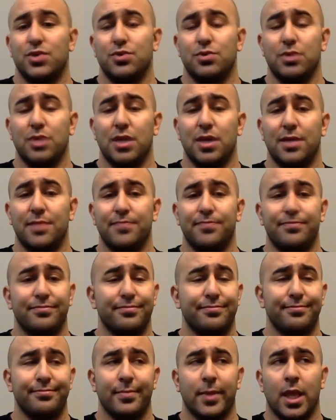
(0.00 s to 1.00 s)

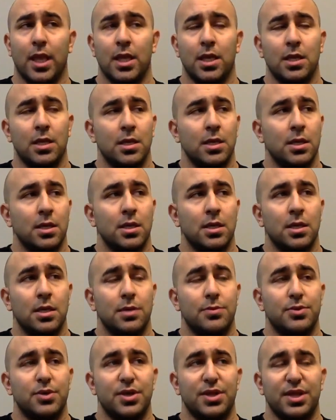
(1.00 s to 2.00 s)

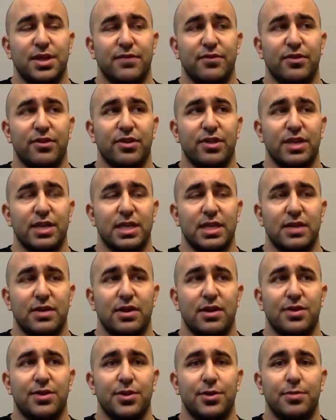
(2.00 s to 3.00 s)
trying to think of other things that are
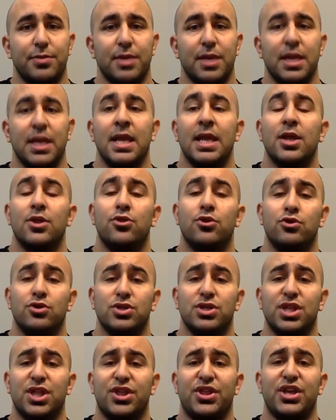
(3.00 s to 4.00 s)
out there, but those
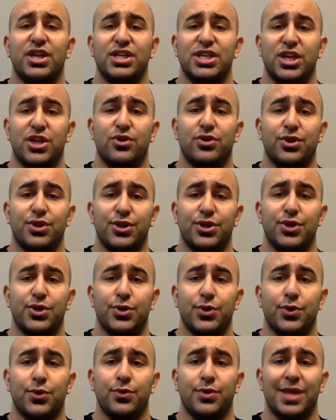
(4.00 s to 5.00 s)
are the things that you can
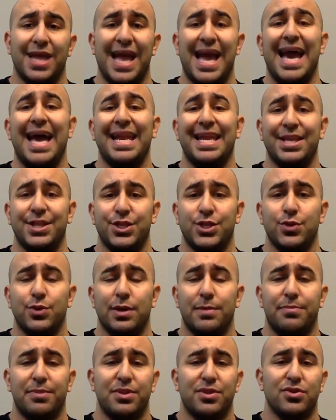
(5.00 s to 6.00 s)
do to add into
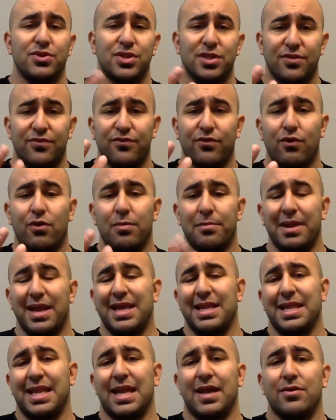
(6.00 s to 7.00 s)
it. But those are the 4
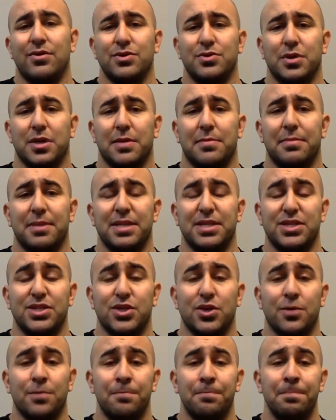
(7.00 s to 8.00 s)
main that I always recommend.
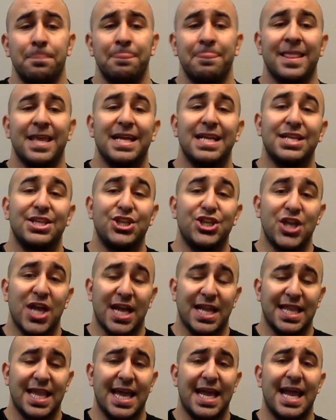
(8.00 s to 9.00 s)
So
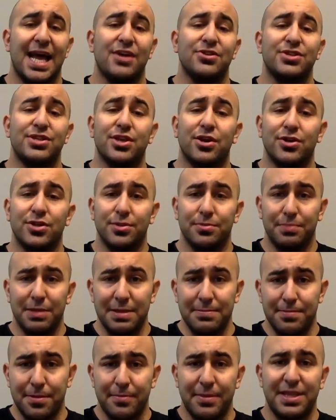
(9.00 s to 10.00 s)
check that out. Start to
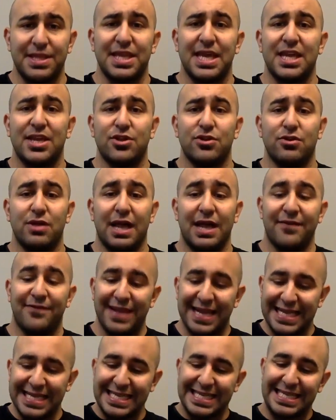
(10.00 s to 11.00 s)
implement that in your life.
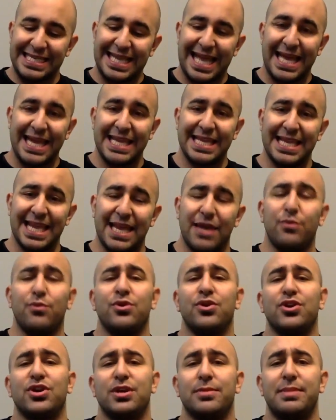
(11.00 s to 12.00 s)
Set a date
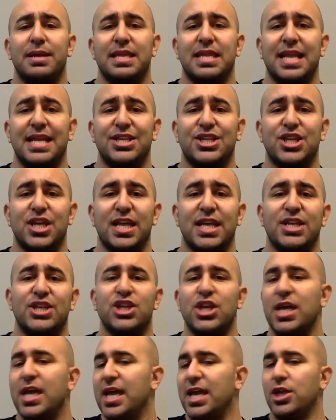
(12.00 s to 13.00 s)
when you're going to make that change.